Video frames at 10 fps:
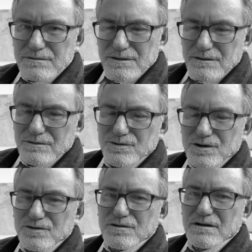You load
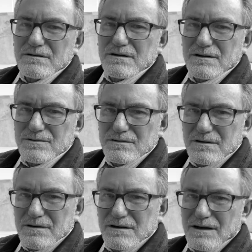16 tons,
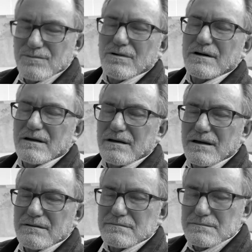and what do you get?